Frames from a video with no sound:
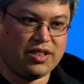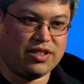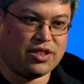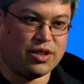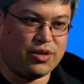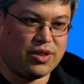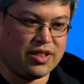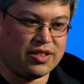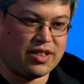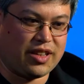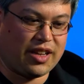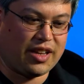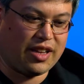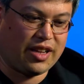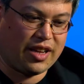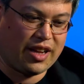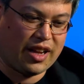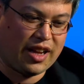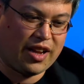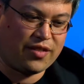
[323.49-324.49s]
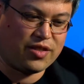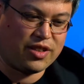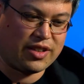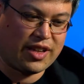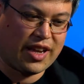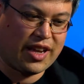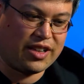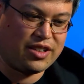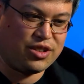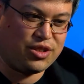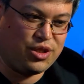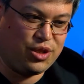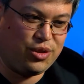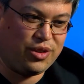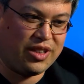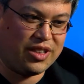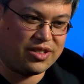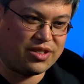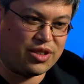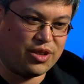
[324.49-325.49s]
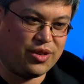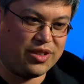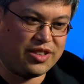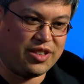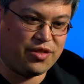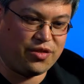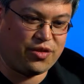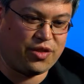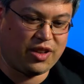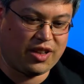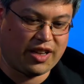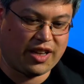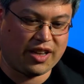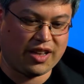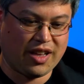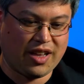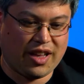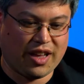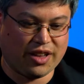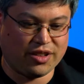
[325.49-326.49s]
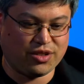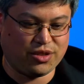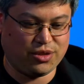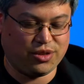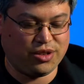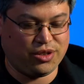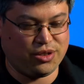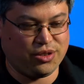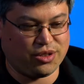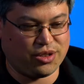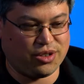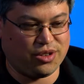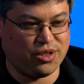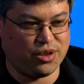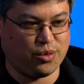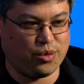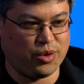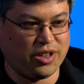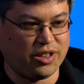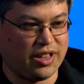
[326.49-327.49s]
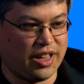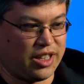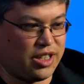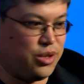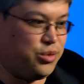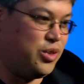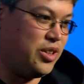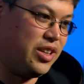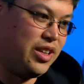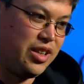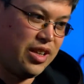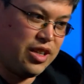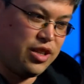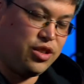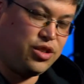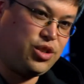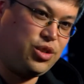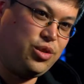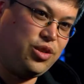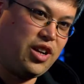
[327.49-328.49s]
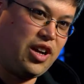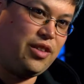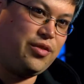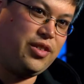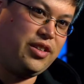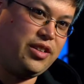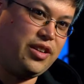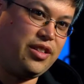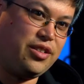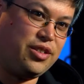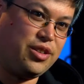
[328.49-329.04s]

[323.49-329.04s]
So it's like I had to tune it so it didn't feel like as soon as you turn the wheel, like you would shoot off in another